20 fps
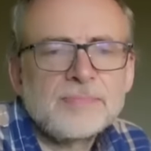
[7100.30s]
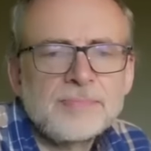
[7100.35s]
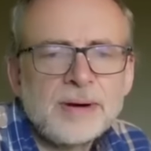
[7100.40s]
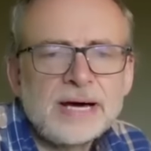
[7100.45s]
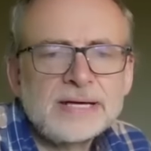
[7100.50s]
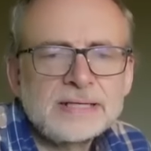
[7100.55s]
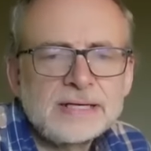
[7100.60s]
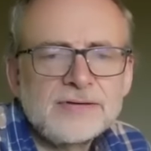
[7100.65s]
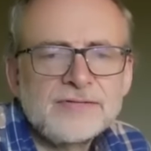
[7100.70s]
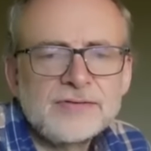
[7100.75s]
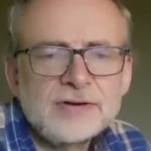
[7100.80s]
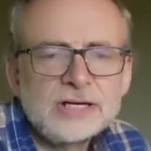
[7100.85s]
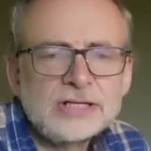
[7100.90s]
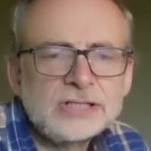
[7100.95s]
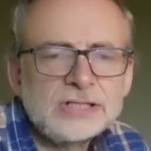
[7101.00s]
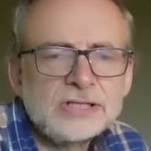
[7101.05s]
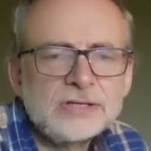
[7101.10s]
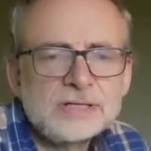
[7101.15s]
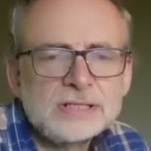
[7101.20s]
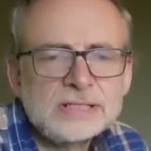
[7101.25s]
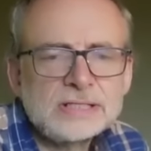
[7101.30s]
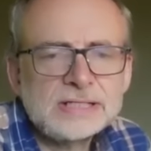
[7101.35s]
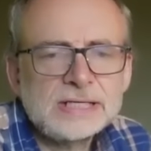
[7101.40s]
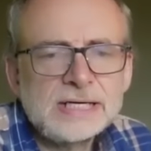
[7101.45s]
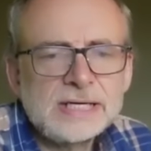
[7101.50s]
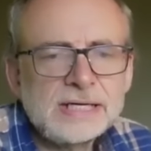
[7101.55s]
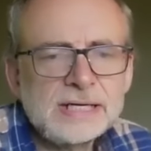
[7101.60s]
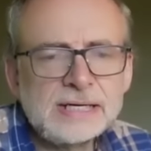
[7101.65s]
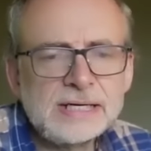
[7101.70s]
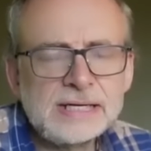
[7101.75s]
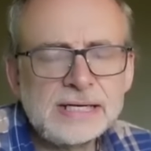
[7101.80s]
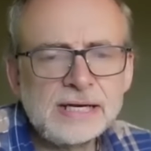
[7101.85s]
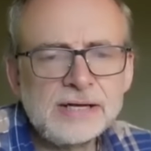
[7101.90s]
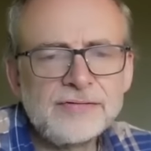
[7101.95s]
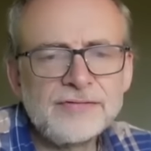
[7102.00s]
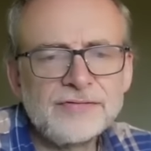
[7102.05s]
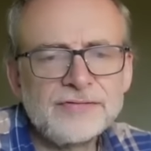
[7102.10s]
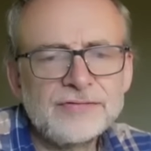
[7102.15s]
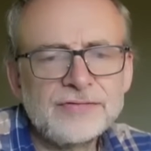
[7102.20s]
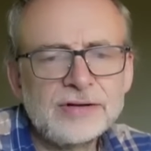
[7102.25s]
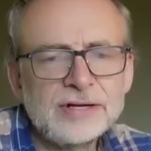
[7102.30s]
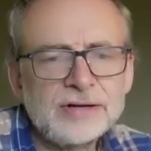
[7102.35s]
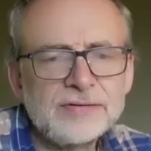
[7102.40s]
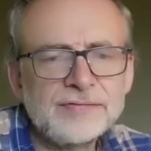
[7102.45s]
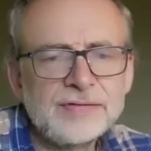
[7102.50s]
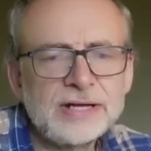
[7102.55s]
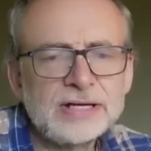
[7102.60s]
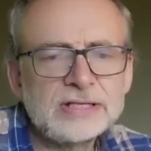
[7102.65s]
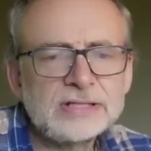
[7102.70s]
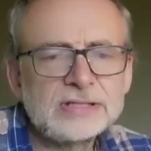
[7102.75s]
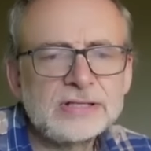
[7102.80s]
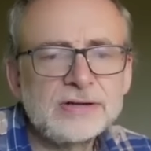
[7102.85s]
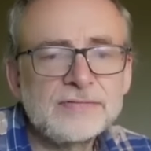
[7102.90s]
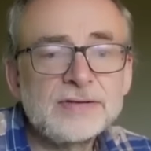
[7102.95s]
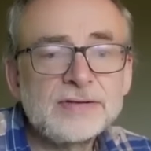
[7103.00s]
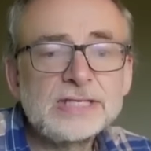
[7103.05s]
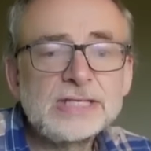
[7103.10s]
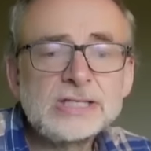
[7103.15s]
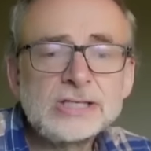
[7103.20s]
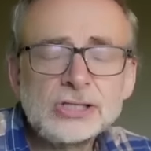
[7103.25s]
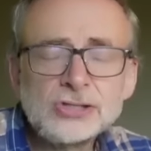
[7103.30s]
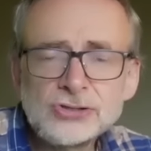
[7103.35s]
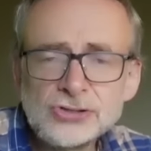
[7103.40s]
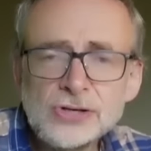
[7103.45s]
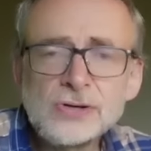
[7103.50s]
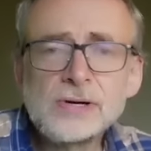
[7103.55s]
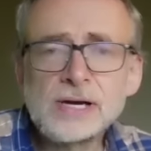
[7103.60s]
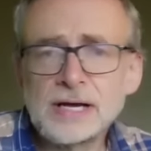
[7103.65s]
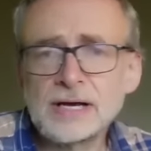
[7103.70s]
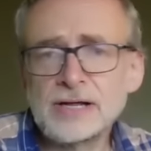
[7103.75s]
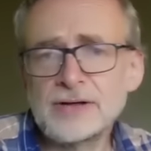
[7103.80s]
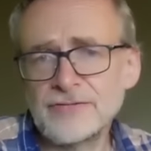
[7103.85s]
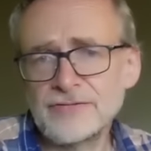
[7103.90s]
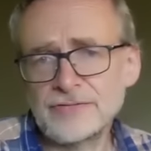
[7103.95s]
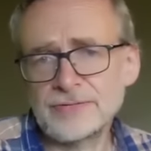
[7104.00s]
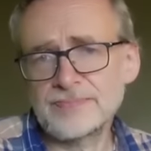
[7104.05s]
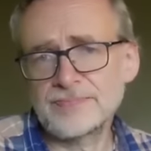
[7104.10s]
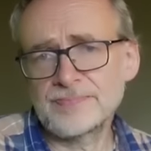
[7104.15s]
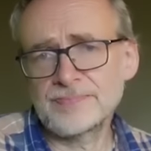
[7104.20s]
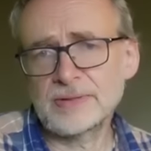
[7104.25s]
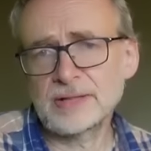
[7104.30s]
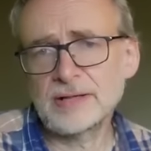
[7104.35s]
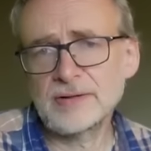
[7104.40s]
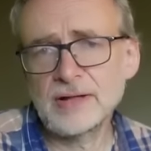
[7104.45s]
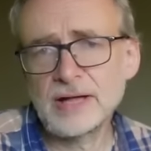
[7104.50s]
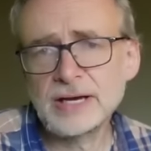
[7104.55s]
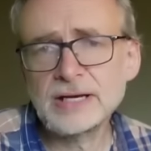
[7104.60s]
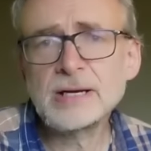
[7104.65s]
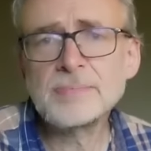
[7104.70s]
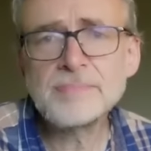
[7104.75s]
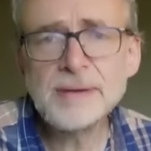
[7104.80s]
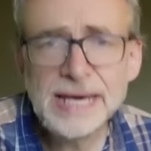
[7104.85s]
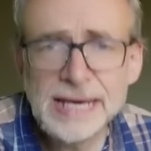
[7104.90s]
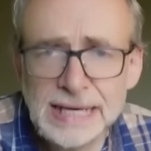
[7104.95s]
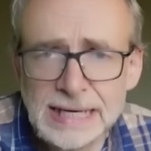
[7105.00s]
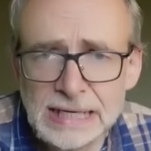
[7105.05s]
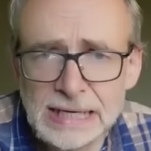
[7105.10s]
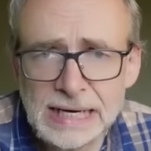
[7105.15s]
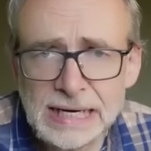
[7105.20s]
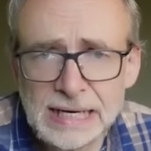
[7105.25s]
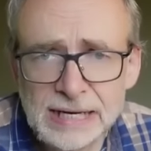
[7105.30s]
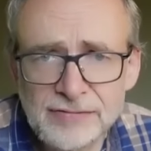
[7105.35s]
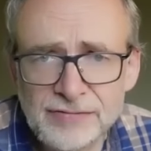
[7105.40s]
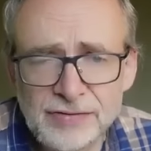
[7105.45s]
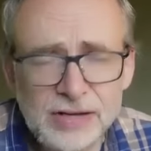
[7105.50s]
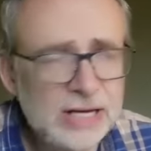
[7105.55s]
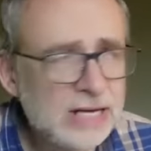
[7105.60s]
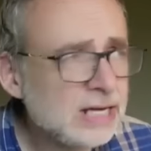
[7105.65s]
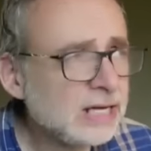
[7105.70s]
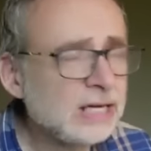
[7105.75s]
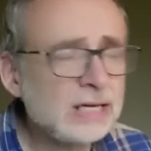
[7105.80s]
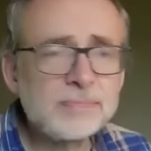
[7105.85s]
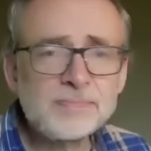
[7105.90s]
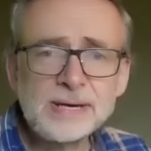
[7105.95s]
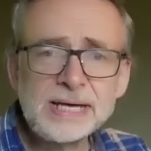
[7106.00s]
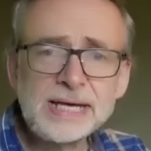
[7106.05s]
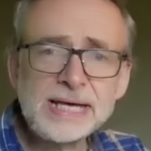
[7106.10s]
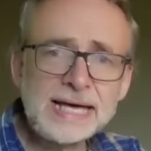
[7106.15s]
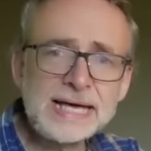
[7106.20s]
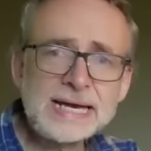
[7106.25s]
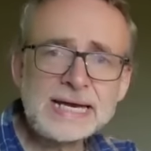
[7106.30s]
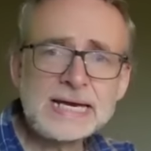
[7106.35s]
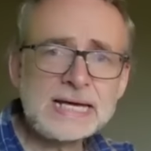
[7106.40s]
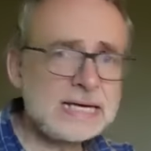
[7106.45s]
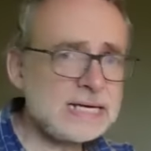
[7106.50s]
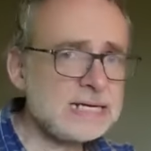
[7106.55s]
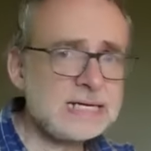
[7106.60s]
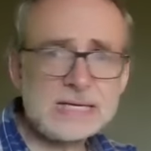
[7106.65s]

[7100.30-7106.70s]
by definition, you can see Lilith. This is a true Lilith, and the mean Lilith can be